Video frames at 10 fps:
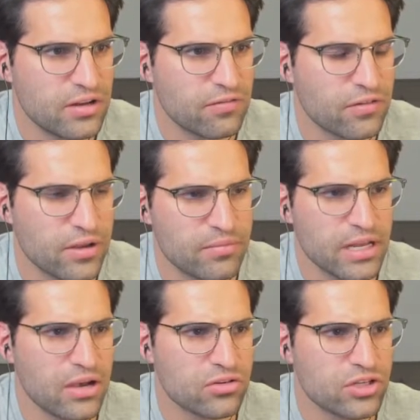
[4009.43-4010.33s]
data
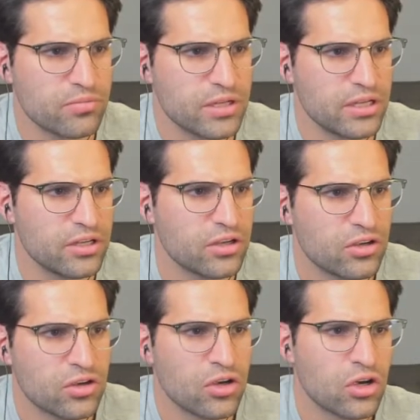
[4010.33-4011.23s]
frame now should be
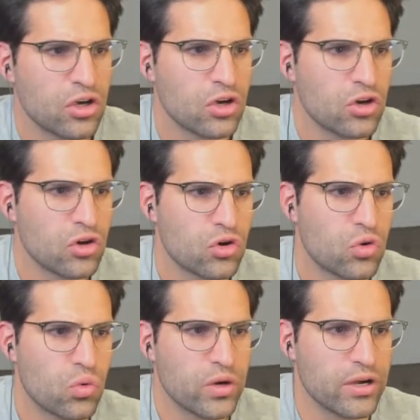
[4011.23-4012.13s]

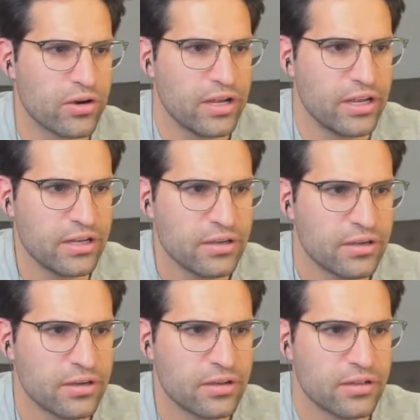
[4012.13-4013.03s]
query